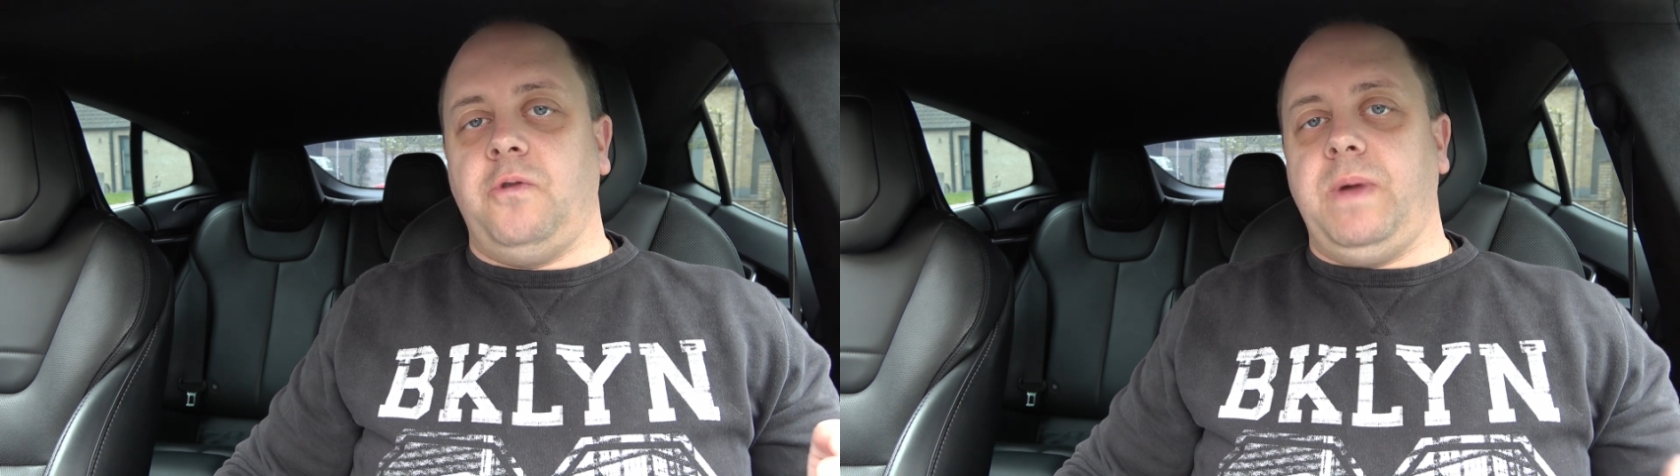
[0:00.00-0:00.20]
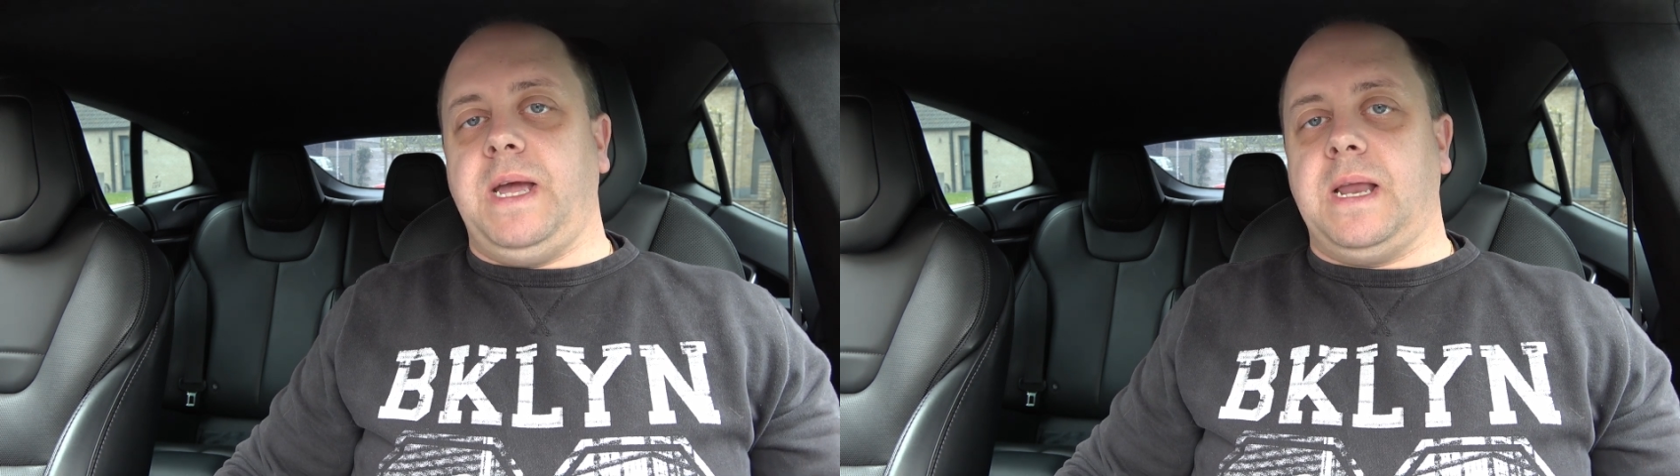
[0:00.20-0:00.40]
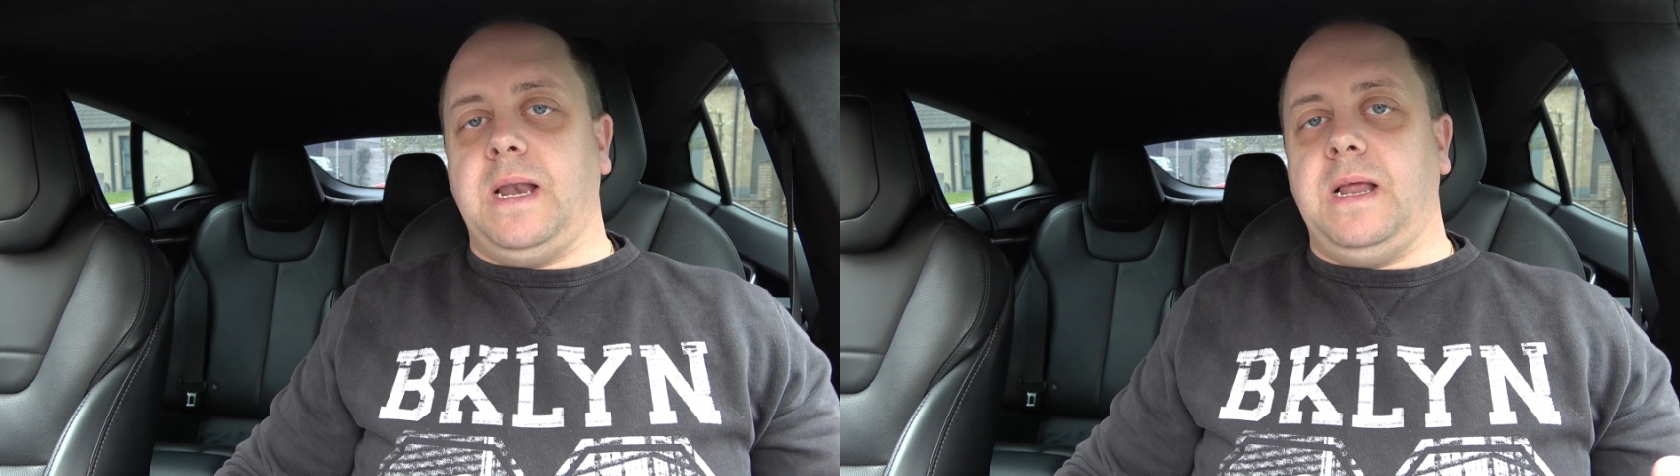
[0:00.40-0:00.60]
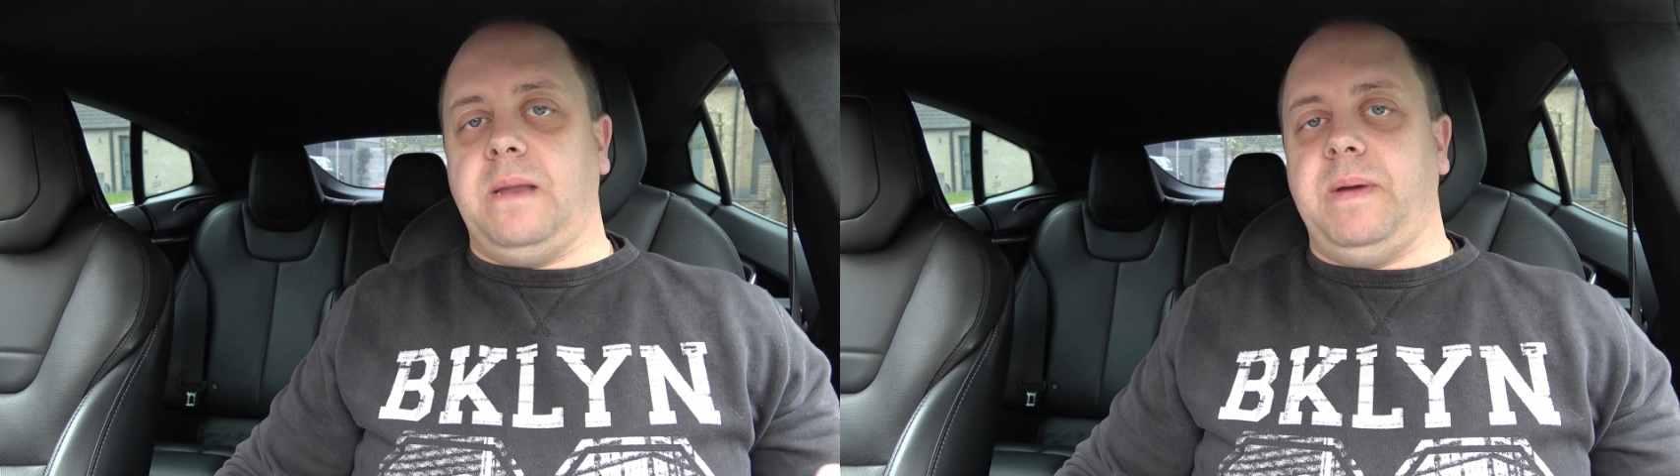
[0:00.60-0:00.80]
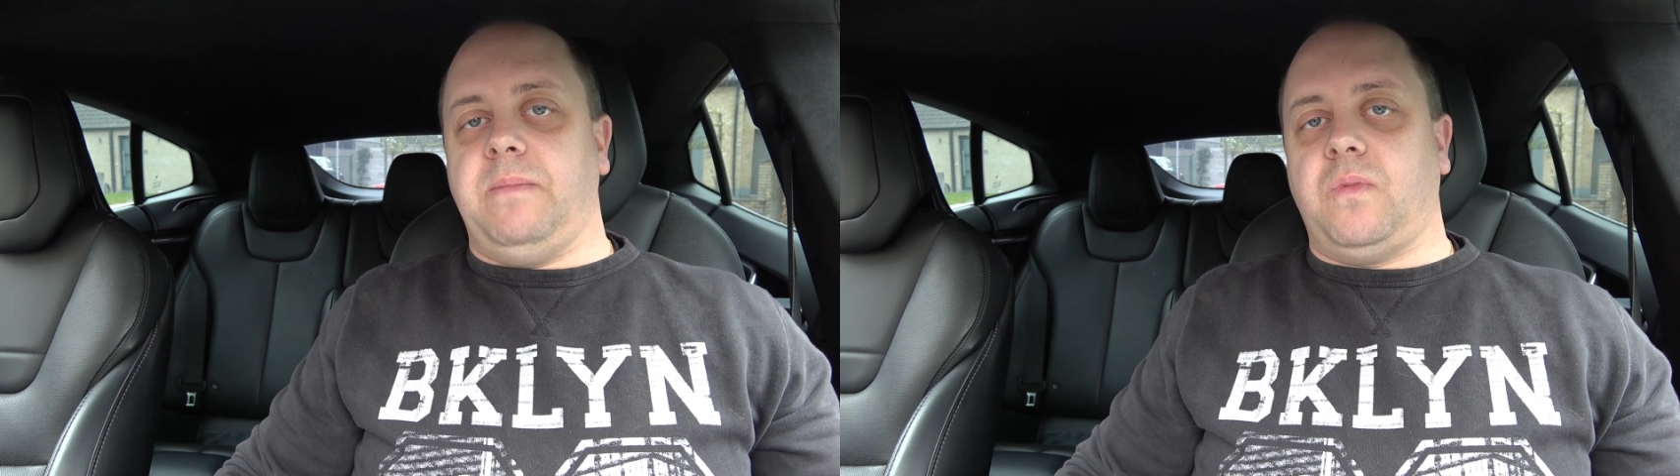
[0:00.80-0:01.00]
we get a
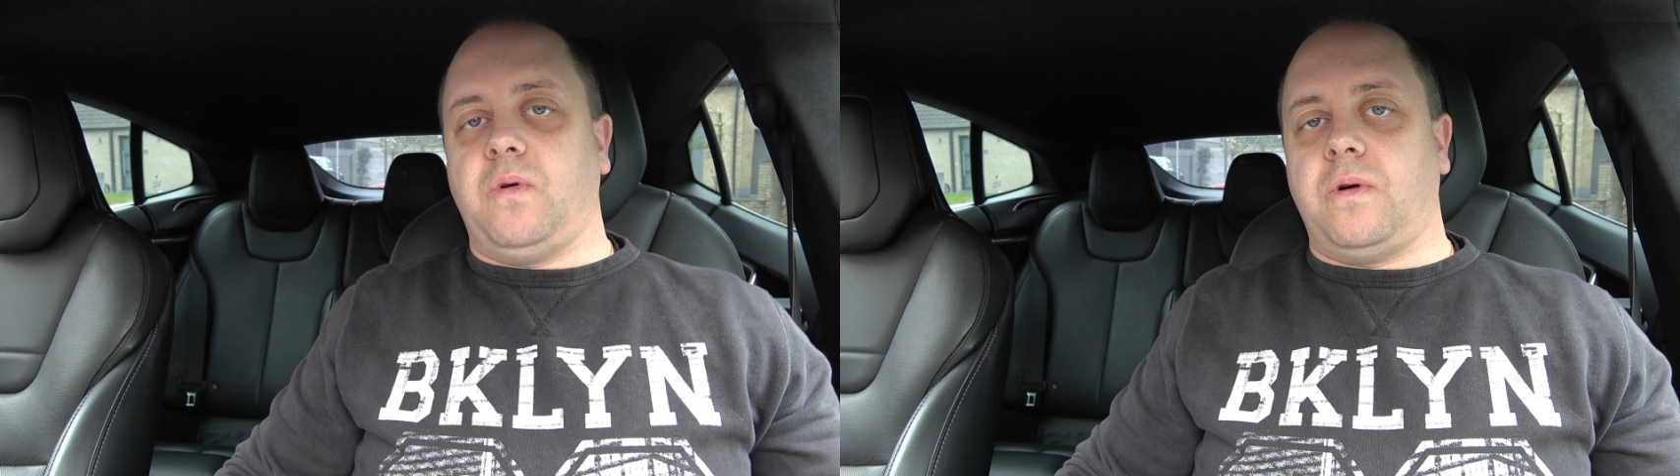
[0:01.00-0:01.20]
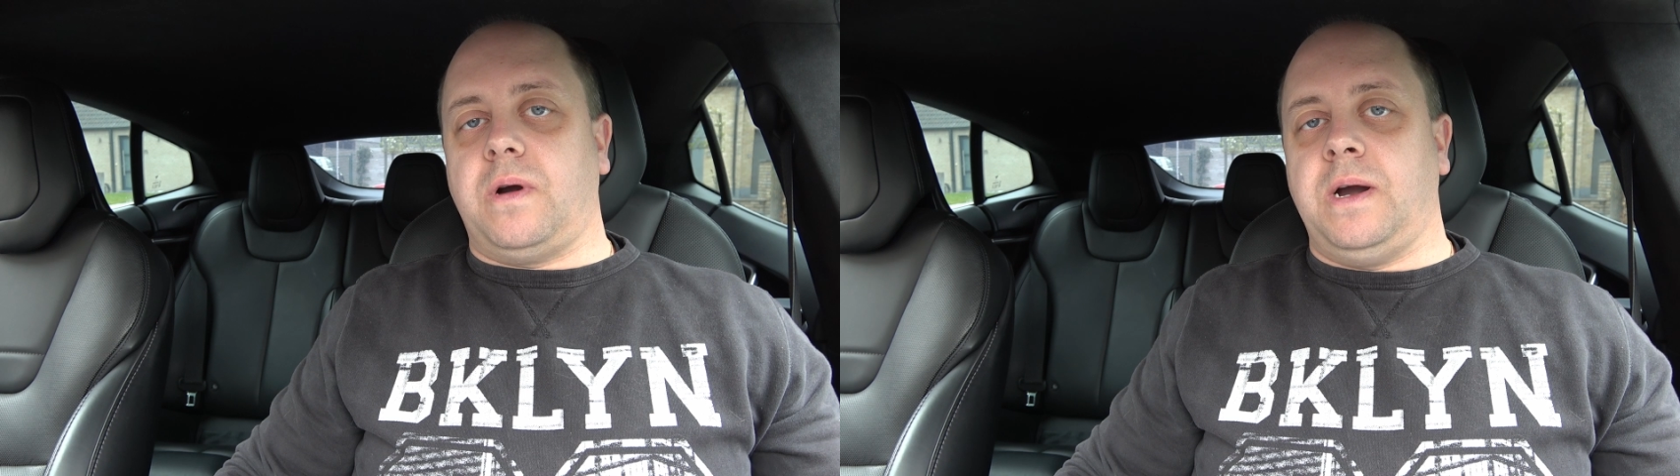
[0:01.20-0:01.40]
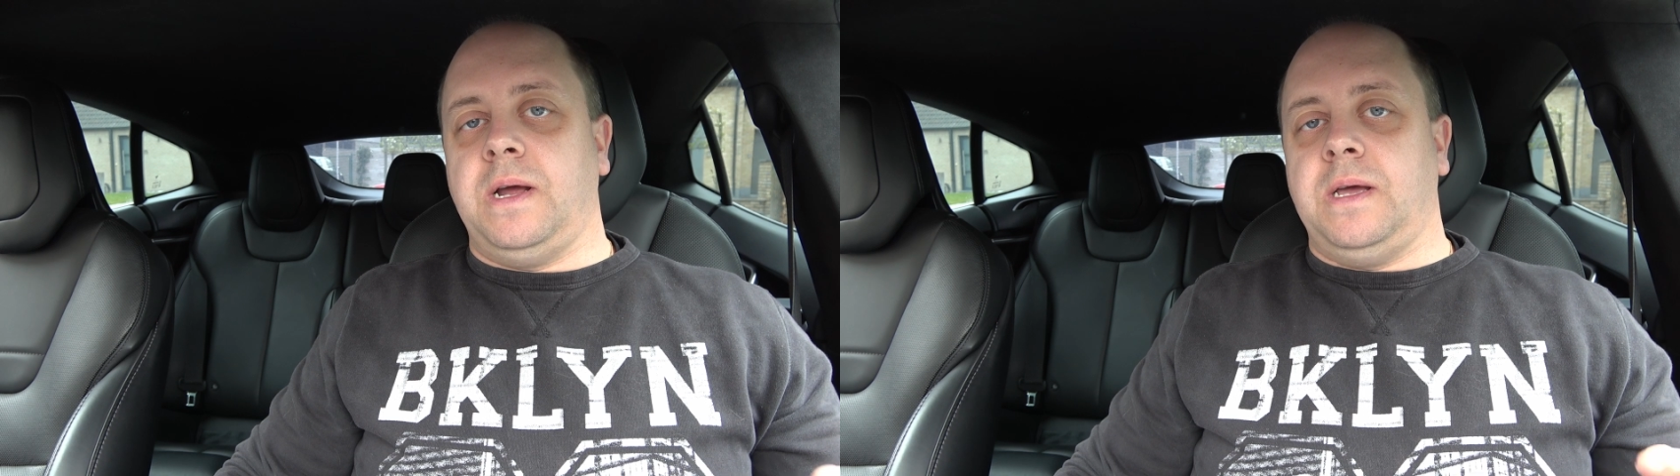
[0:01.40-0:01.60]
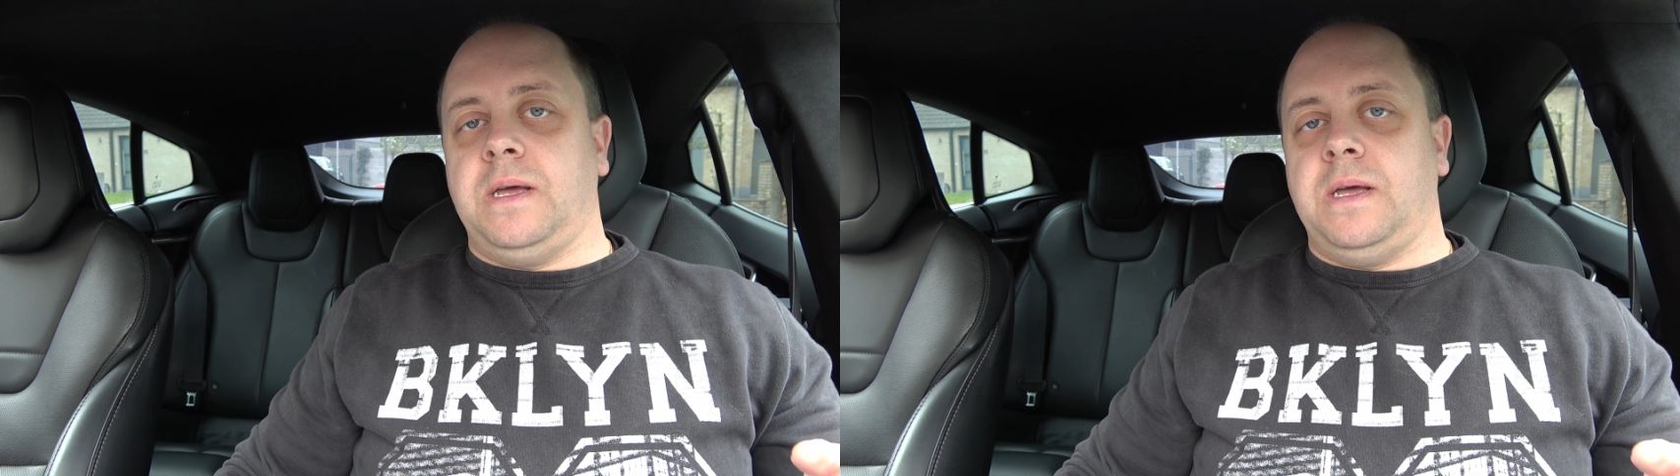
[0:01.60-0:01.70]
little bit more